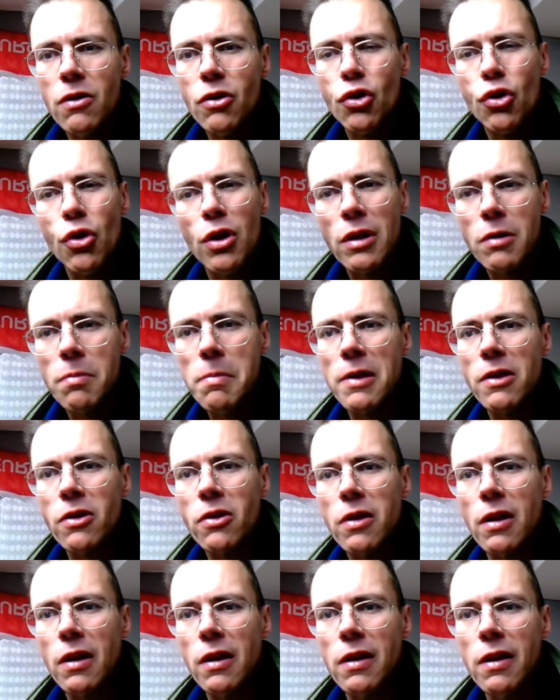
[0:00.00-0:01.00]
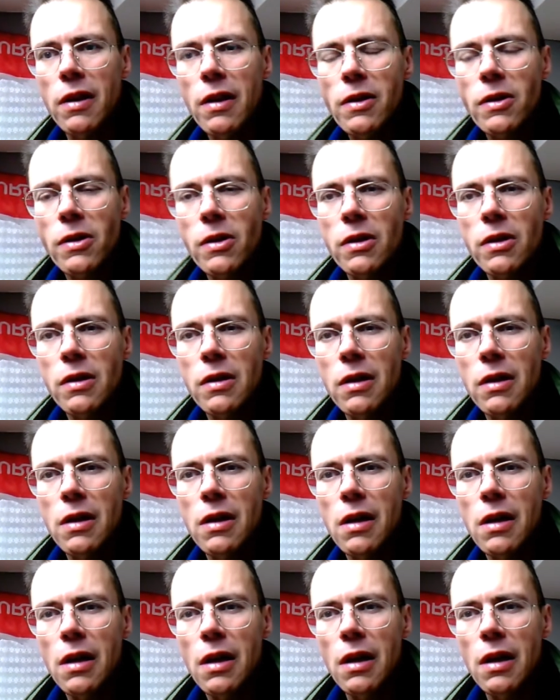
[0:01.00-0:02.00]
treatments like this
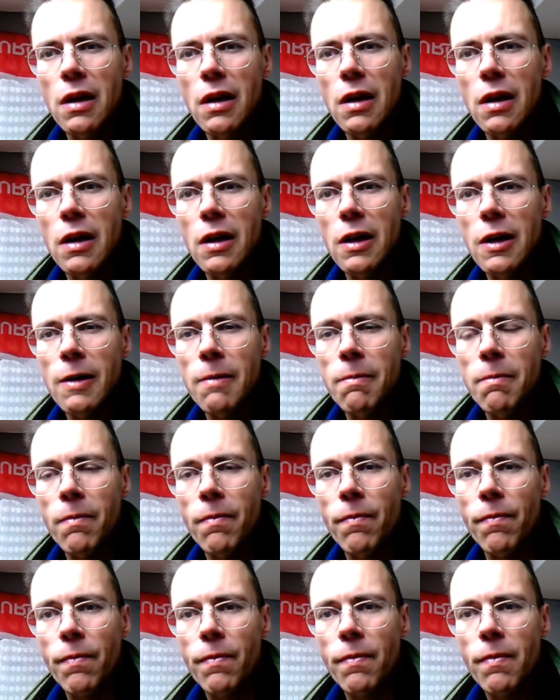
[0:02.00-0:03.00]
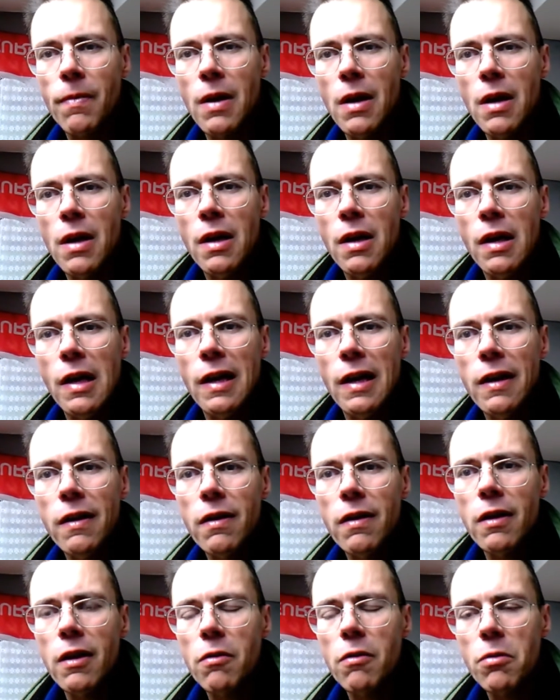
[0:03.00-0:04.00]
um,
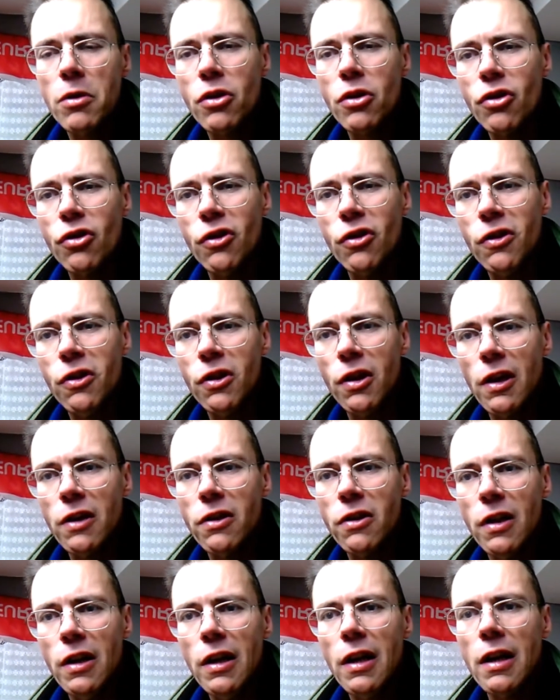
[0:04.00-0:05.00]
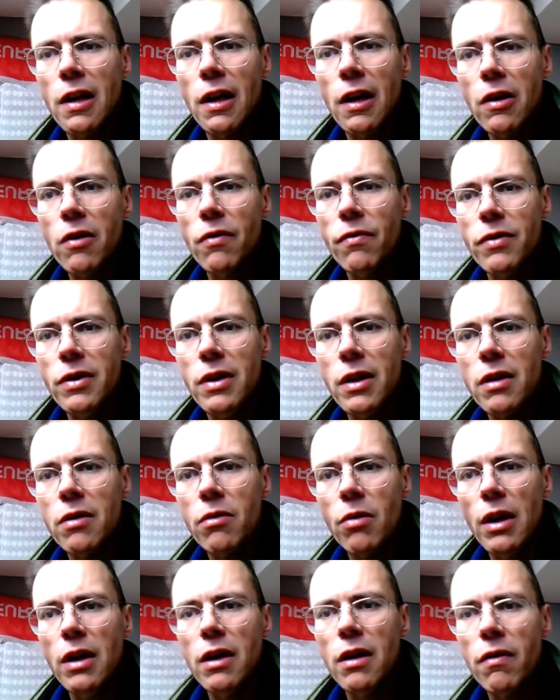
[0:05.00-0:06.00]
anything that would suggest any kind of
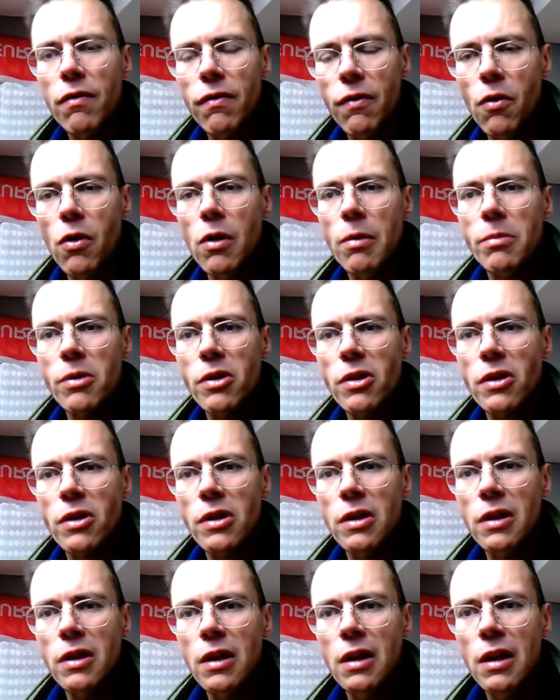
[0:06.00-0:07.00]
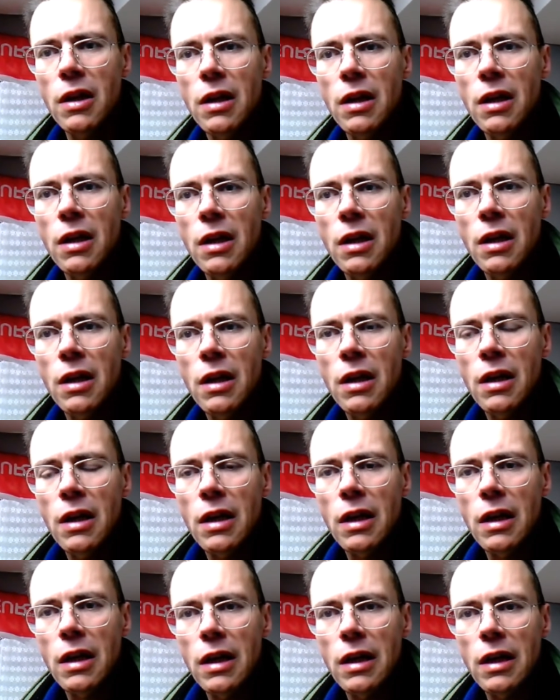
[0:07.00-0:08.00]
degrading forms
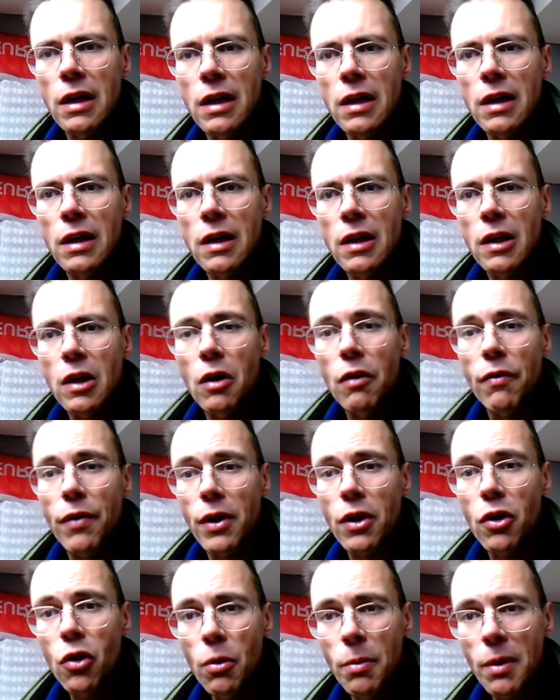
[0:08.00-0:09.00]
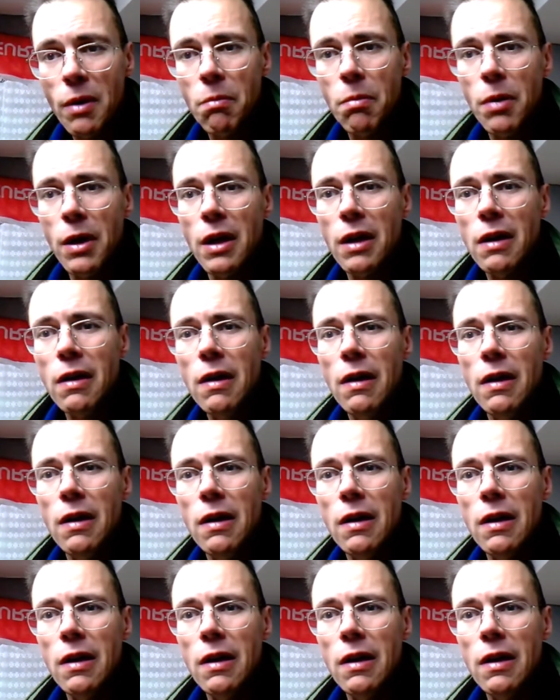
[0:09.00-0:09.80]
uh, of a human being